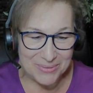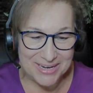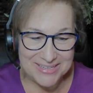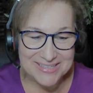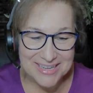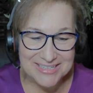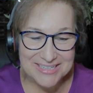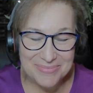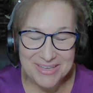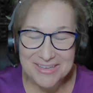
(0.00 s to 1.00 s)
what he said
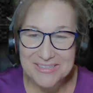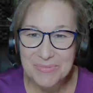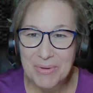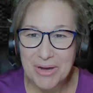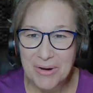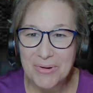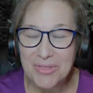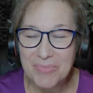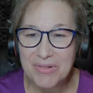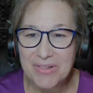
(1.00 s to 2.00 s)
to me is, borrow
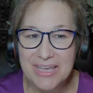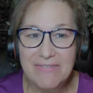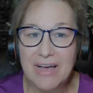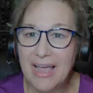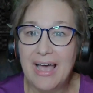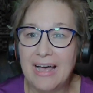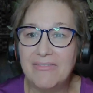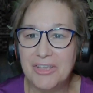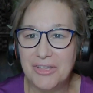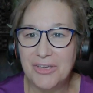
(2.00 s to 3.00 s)
the belief I
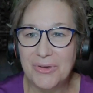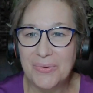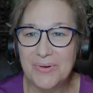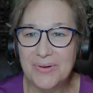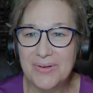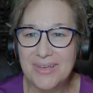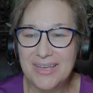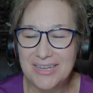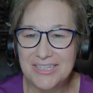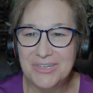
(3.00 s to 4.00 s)
have in you
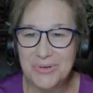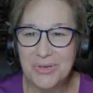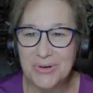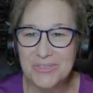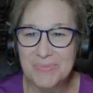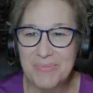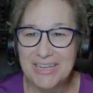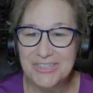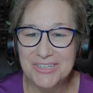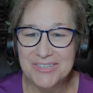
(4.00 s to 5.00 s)
until yours
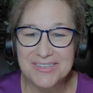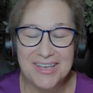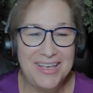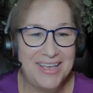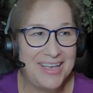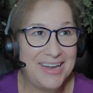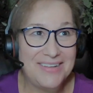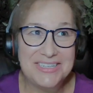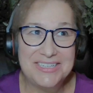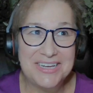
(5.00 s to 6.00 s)
matches. And
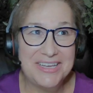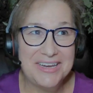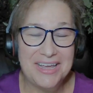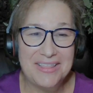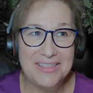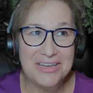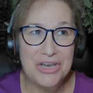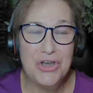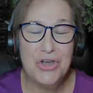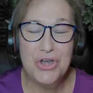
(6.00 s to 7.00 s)
I have to tell you,
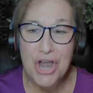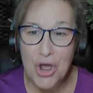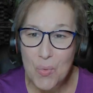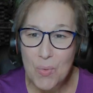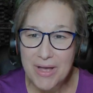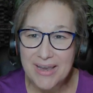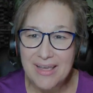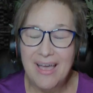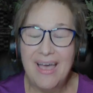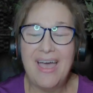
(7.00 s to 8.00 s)
Nathan, no one
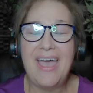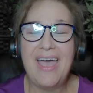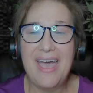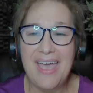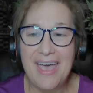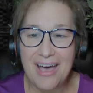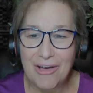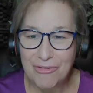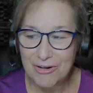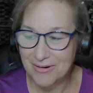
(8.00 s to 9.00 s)

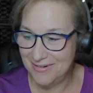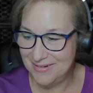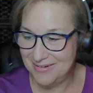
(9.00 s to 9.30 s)
ever,